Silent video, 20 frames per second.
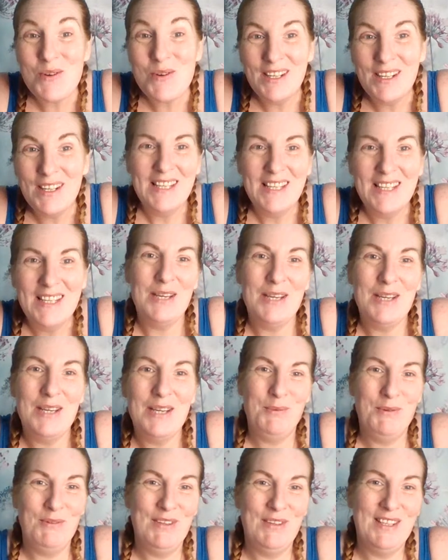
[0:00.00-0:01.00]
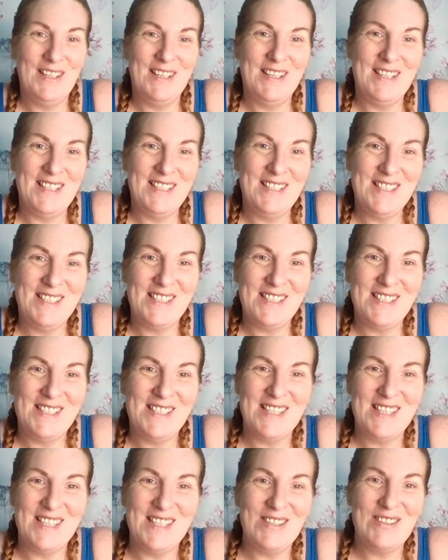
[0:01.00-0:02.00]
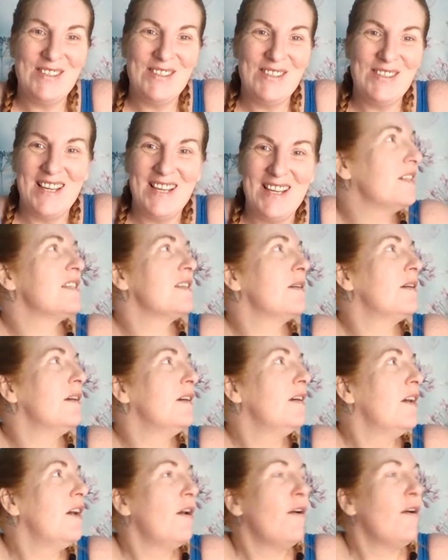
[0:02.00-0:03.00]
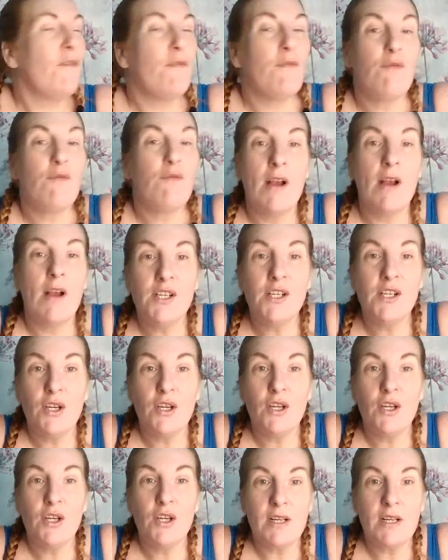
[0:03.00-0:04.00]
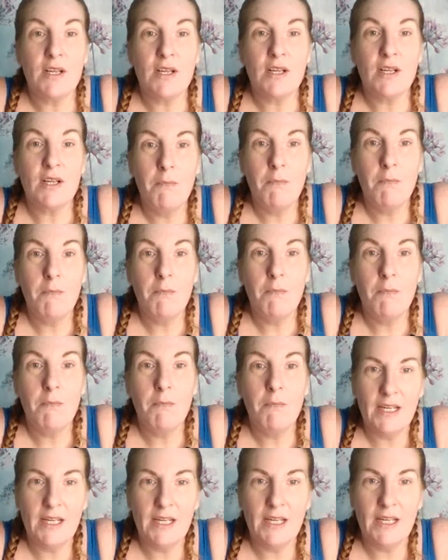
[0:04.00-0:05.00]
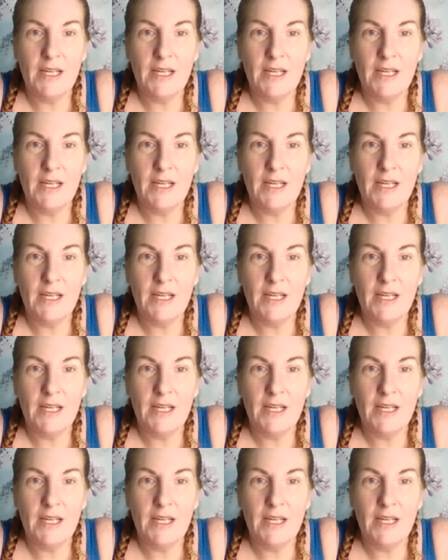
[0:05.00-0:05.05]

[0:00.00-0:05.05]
It would be really nice to see you guys. So I had a fresh, crisp morning.